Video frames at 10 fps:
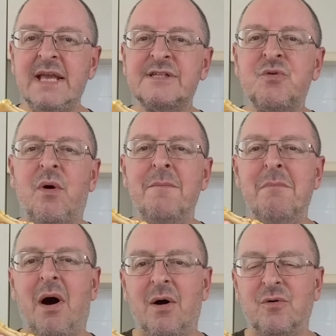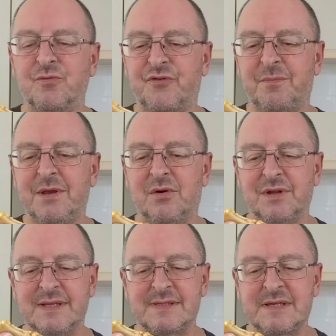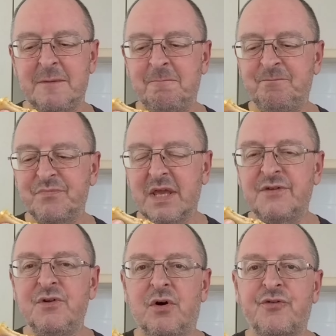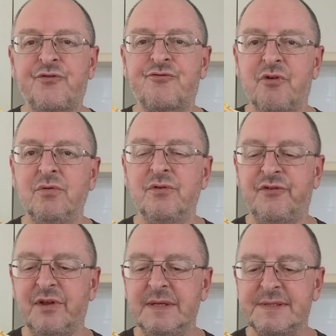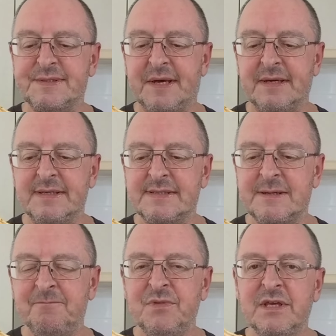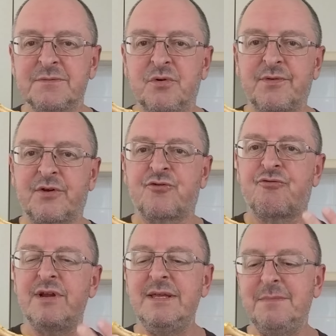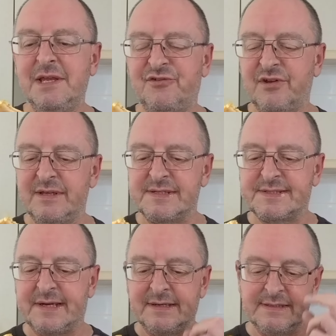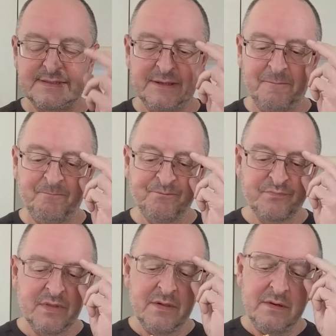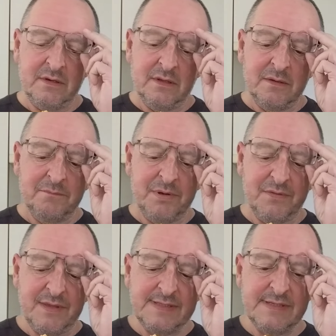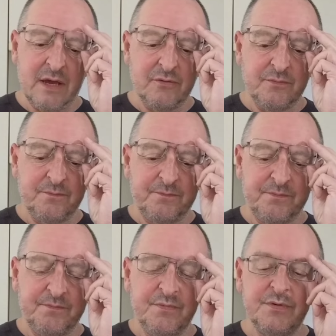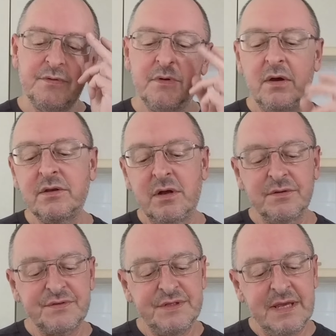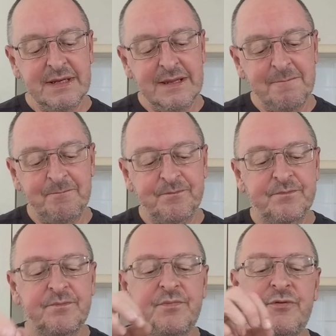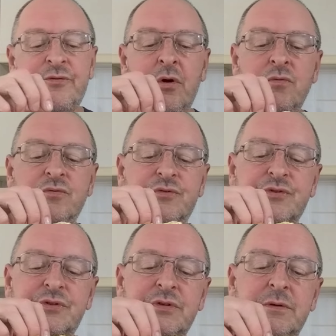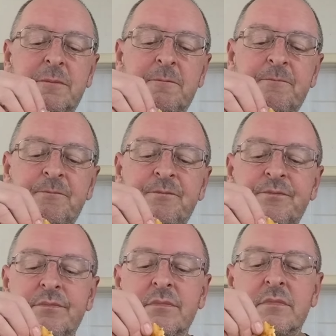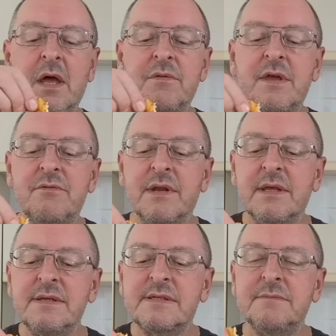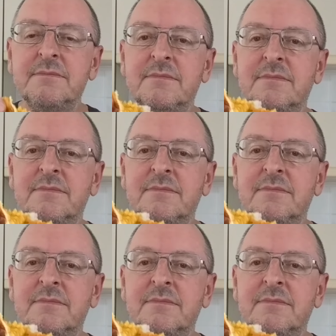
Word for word: is quite mild to be honest. It's not a strong cheese taste. It's more of a creamy cheese taste. But there's no, I can't see any sauce. Oh, there it is.